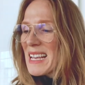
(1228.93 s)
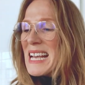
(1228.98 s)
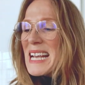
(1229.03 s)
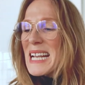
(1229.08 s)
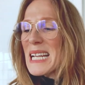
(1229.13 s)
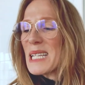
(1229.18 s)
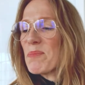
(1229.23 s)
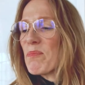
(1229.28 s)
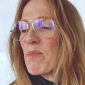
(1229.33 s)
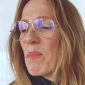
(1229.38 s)

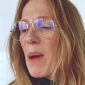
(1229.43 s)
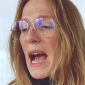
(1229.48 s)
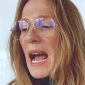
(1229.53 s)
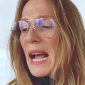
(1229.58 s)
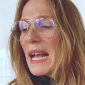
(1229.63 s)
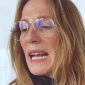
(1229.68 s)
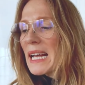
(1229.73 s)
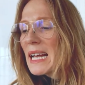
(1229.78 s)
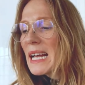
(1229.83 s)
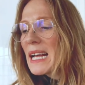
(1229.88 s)
His
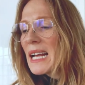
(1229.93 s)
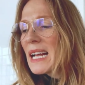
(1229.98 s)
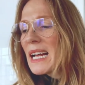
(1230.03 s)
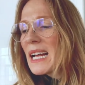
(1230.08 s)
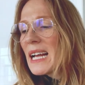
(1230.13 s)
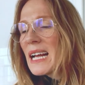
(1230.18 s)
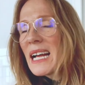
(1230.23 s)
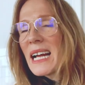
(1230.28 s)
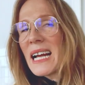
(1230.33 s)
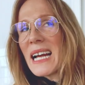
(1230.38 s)
back
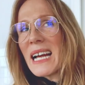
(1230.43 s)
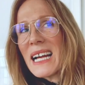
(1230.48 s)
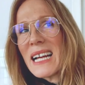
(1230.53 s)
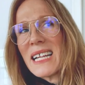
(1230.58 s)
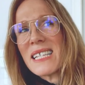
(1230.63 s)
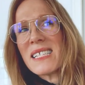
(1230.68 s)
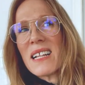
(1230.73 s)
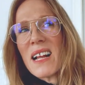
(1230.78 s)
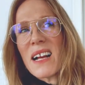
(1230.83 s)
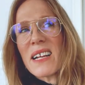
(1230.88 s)

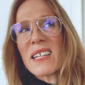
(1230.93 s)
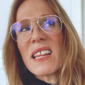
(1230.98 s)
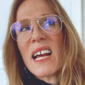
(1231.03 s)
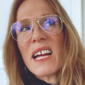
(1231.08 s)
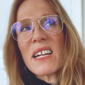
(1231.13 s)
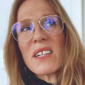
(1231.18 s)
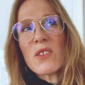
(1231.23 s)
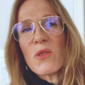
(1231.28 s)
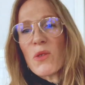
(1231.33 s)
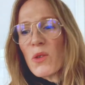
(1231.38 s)
is like
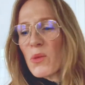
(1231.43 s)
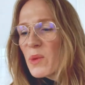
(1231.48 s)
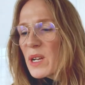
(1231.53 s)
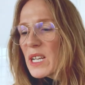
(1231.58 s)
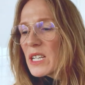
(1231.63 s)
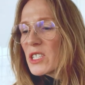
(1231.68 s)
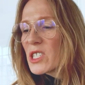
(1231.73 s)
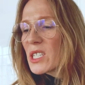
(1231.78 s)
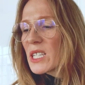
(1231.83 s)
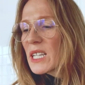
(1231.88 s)
that
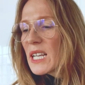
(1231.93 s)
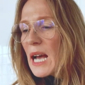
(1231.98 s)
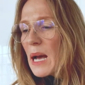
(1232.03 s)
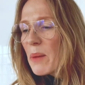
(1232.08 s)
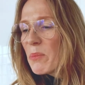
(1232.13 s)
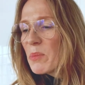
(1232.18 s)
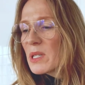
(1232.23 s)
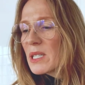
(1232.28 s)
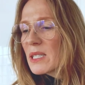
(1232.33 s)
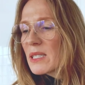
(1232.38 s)
Norwegian
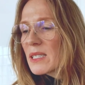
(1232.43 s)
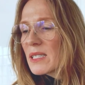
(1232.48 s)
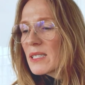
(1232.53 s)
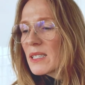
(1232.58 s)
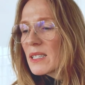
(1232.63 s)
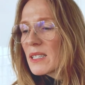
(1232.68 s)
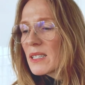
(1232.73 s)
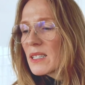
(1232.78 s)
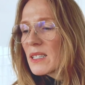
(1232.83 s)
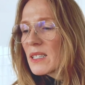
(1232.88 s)
captain's.